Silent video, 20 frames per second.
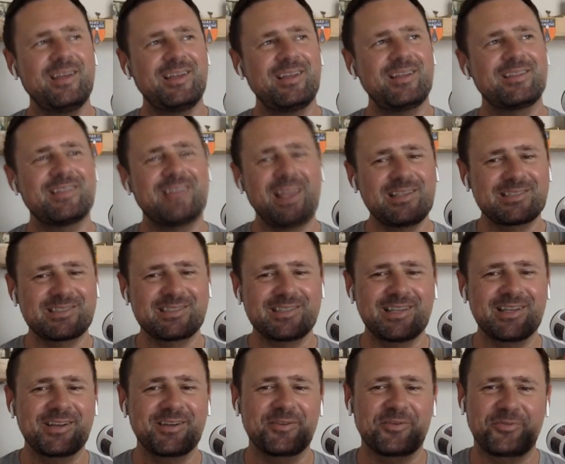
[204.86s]
They
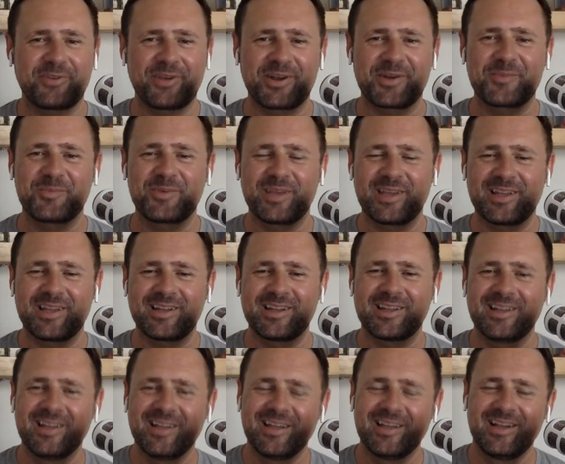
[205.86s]
sing a fair bit.
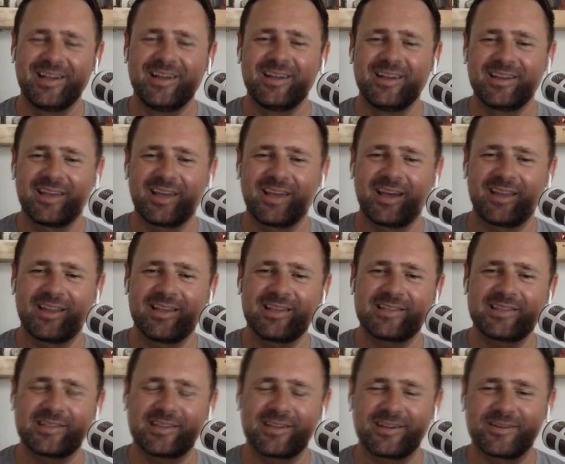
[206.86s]
Yeah, they
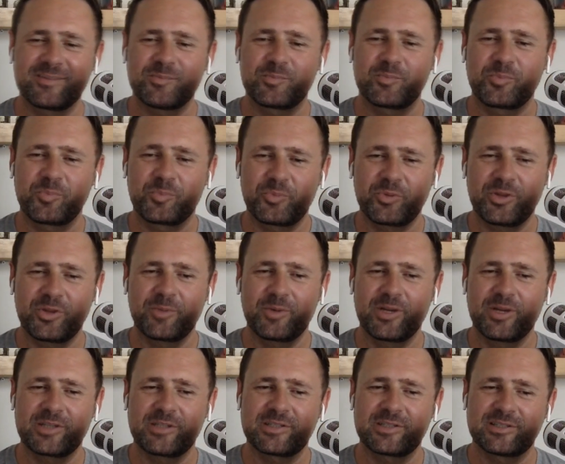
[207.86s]
sing pretty
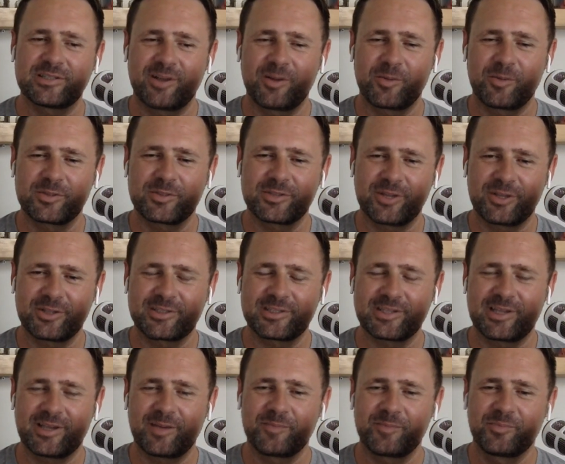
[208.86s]
much almost all the
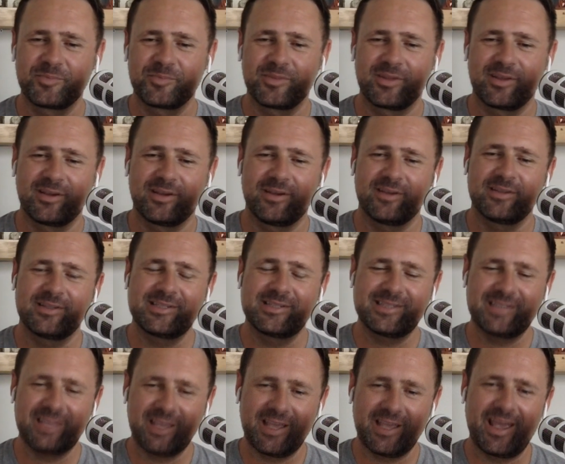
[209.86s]
time.
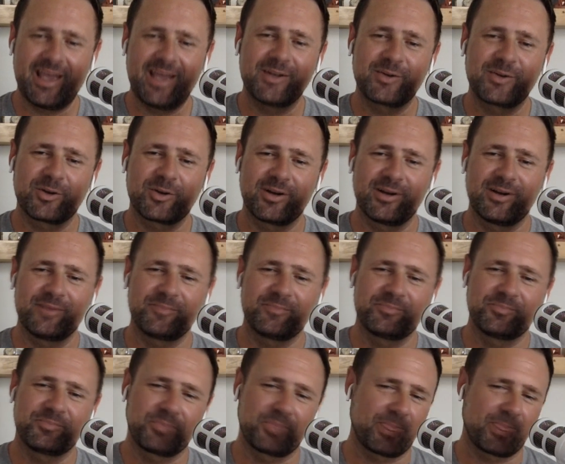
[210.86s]
Sing and or hum.
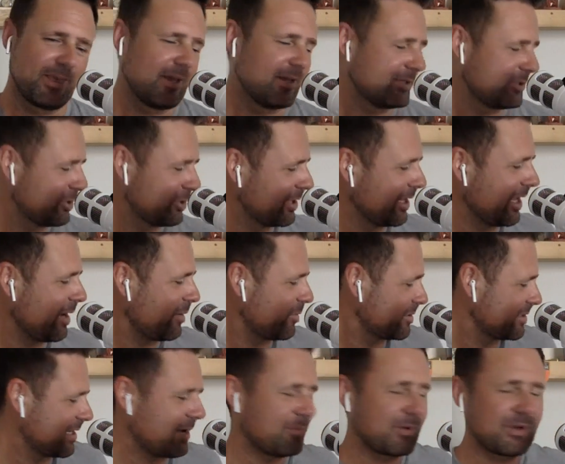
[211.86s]
Juliet
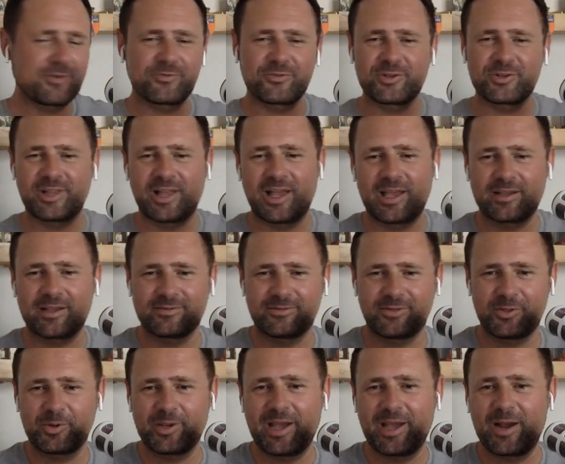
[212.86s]
was humming for like
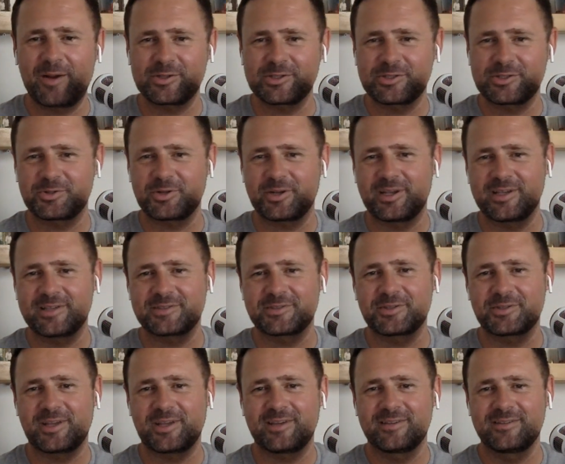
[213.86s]
3 hours straight
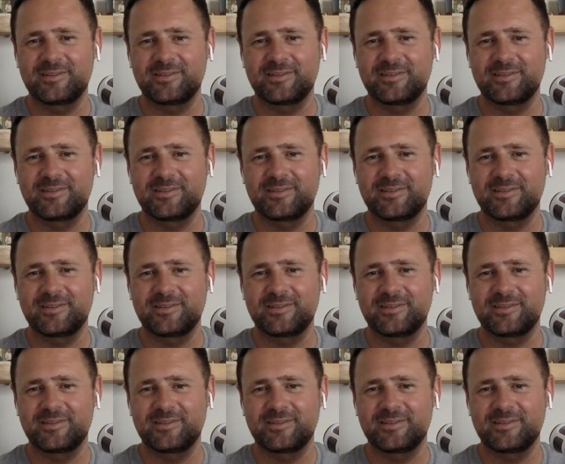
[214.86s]
yesterday.